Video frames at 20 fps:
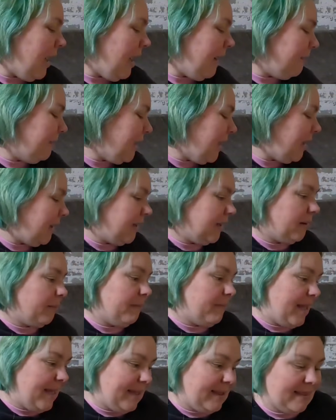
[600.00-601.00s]
I'm not gonna
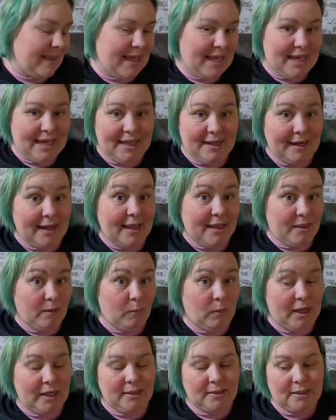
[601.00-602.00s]
make the hen and the
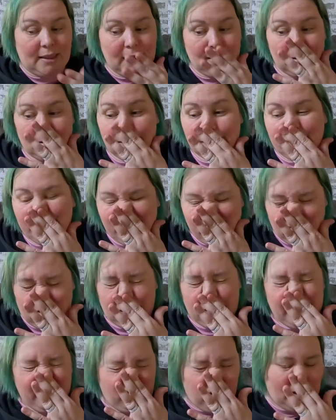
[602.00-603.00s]
white duck
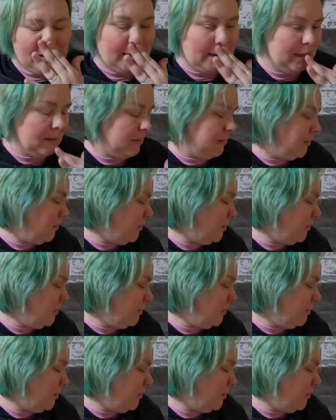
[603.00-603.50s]
or the white,